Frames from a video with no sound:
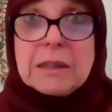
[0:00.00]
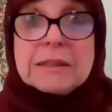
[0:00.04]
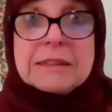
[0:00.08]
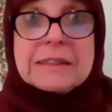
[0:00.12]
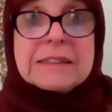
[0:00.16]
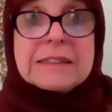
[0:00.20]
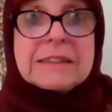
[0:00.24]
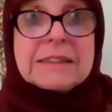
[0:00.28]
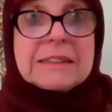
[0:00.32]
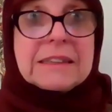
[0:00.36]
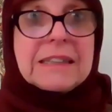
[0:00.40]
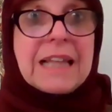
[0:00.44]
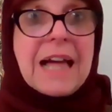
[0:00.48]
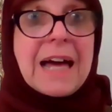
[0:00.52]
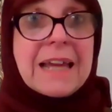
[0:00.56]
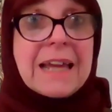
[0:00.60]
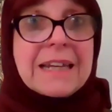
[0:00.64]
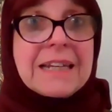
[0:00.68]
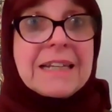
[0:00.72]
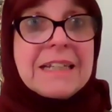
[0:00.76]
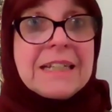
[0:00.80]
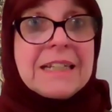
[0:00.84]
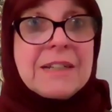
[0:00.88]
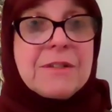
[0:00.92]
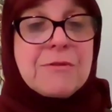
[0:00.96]

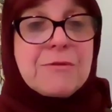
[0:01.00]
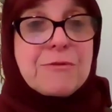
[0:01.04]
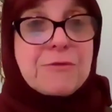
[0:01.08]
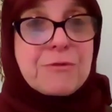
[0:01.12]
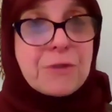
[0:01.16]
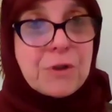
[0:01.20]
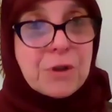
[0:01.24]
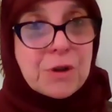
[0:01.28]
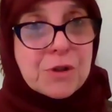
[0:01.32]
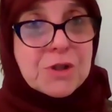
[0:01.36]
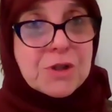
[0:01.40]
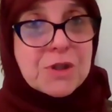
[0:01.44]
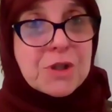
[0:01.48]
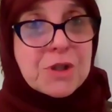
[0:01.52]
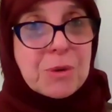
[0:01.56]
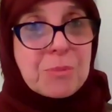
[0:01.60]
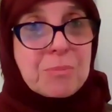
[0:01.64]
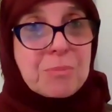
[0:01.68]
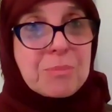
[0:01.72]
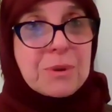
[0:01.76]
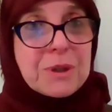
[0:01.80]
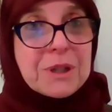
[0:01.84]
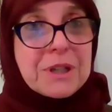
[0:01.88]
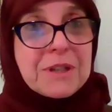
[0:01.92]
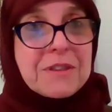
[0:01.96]
slotted in first,
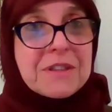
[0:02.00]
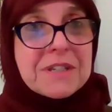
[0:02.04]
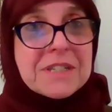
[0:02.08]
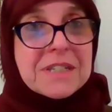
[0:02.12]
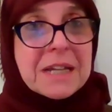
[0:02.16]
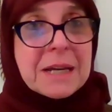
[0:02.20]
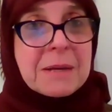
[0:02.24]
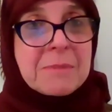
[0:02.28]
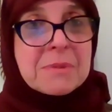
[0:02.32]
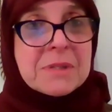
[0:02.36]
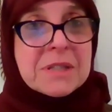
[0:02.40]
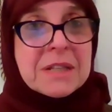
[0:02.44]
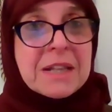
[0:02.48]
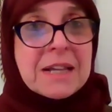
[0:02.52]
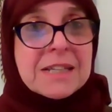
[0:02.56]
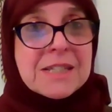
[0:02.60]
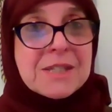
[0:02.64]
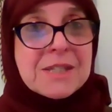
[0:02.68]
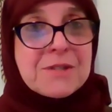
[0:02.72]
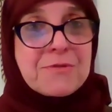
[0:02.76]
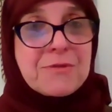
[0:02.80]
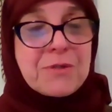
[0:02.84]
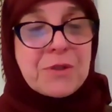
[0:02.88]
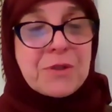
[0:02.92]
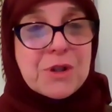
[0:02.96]
put in the time
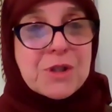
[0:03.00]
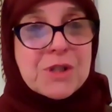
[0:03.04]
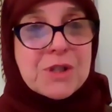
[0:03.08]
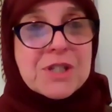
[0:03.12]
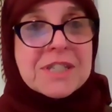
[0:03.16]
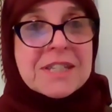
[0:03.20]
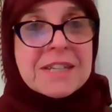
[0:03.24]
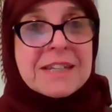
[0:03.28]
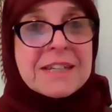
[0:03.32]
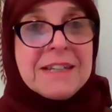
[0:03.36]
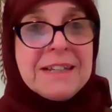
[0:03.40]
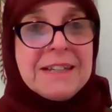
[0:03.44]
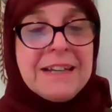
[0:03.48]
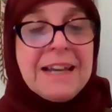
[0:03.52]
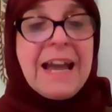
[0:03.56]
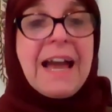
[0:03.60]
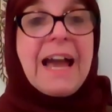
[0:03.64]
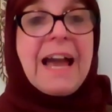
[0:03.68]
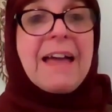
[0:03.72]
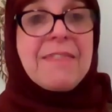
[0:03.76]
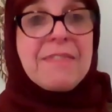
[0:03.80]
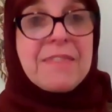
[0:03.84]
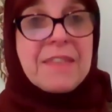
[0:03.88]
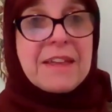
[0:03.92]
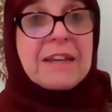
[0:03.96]
slots first,
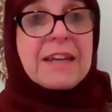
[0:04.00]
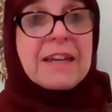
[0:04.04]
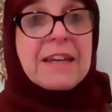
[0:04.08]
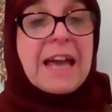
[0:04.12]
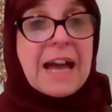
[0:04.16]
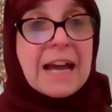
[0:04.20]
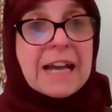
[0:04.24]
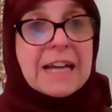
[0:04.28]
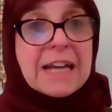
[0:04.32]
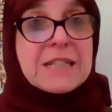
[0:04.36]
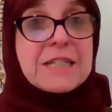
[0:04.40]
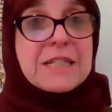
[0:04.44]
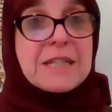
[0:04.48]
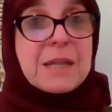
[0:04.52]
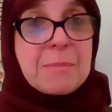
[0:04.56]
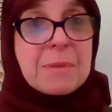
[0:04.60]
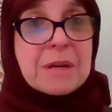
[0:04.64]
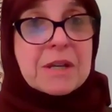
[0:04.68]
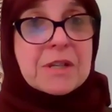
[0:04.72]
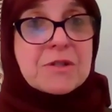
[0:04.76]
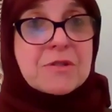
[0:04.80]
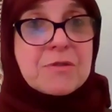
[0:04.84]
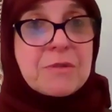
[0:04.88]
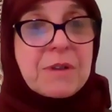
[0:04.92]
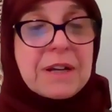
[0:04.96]
and then
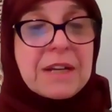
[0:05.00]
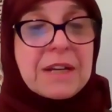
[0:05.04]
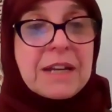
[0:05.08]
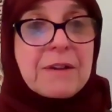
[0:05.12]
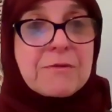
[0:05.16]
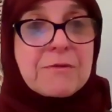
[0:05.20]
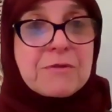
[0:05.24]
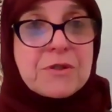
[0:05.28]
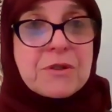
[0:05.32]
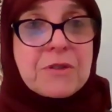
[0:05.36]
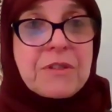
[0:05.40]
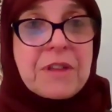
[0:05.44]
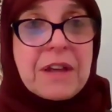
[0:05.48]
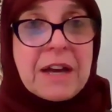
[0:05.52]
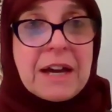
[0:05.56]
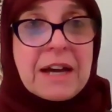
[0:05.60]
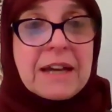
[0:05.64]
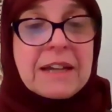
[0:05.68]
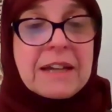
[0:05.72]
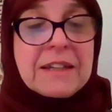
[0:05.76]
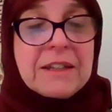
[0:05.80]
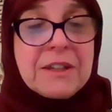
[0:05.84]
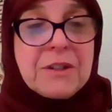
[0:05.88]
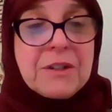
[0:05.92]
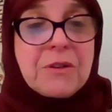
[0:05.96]
academics right after
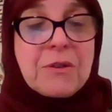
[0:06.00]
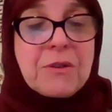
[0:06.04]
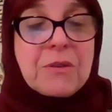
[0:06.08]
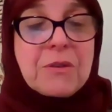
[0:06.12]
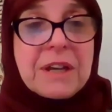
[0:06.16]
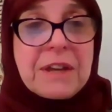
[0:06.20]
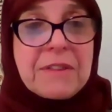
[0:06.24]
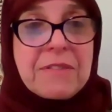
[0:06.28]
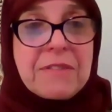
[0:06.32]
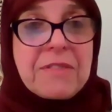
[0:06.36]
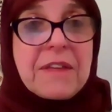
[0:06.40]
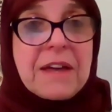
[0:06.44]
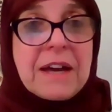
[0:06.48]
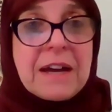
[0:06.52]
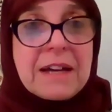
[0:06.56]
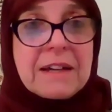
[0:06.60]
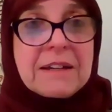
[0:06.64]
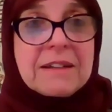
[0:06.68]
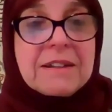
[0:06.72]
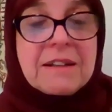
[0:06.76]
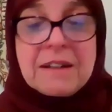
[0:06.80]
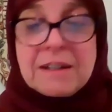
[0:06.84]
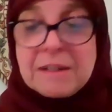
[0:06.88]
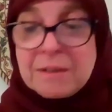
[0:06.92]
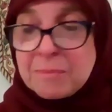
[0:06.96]
that, get
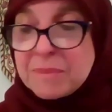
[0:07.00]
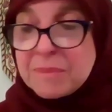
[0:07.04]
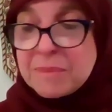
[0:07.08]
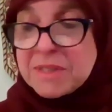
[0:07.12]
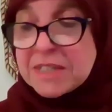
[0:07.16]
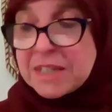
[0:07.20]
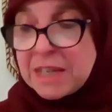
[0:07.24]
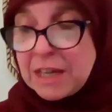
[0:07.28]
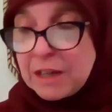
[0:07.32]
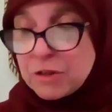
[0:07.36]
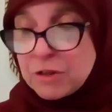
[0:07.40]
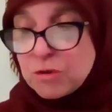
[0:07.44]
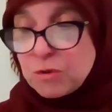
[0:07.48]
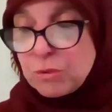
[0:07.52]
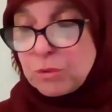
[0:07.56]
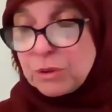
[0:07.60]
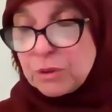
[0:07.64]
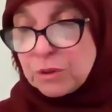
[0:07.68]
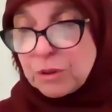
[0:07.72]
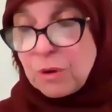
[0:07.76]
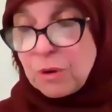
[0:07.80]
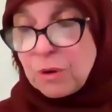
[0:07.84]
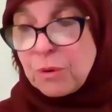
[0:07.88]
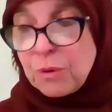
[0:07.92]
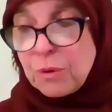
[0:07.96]
that
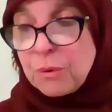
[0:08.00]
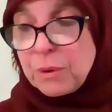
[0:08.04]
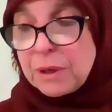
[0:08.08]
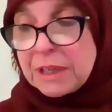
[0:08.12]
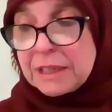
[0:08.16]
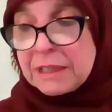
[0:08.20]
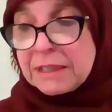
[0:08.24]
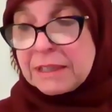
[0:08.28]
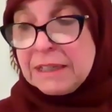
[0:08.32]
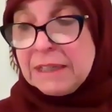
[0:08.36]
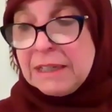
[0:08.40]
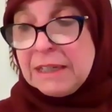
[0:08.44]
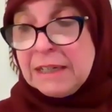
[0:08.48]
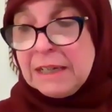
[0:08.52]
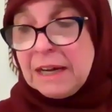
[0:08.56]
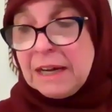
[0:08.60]
schedule going.